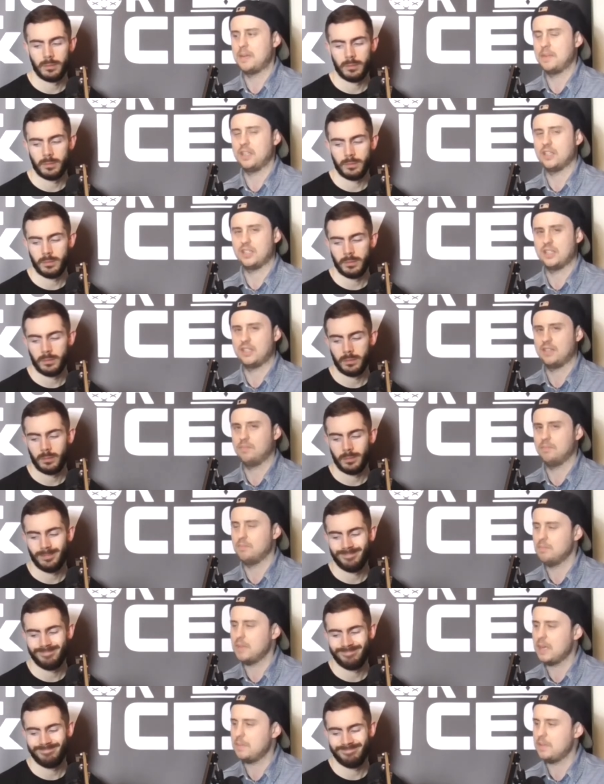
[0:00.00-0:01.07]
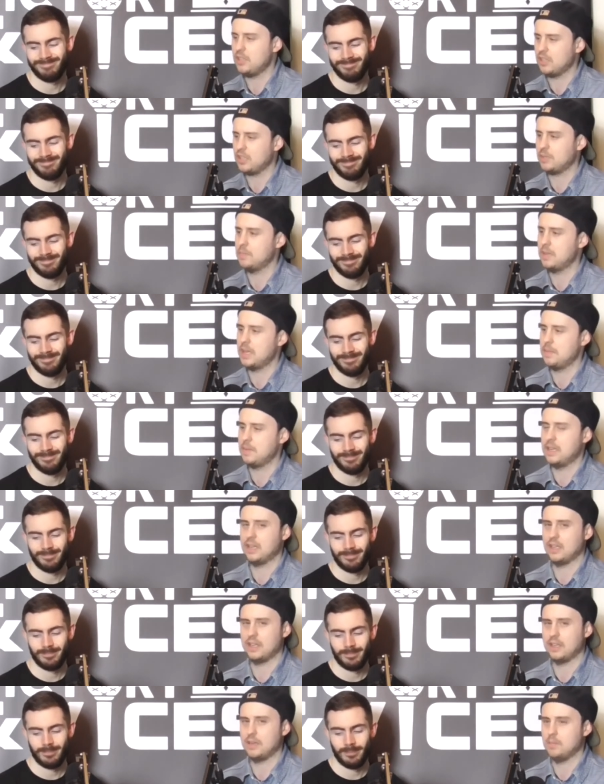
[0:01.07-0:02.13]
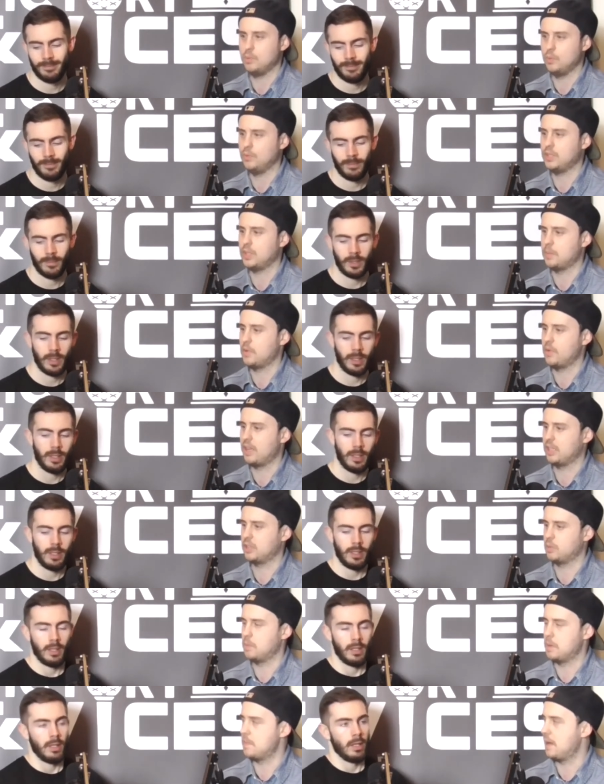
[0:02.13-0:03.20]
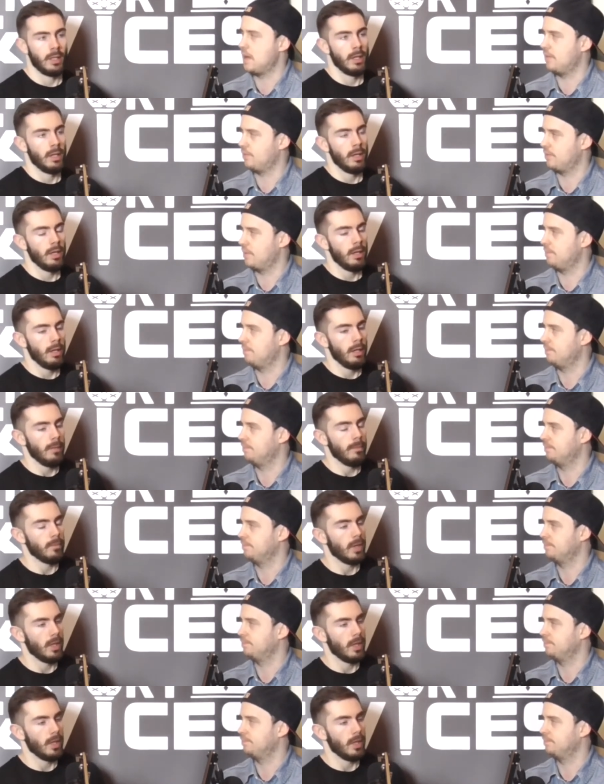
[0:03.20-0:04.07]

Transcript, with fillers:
Speaker 1: maybe just maybe just maybe a, a move somewhere else would be better for him.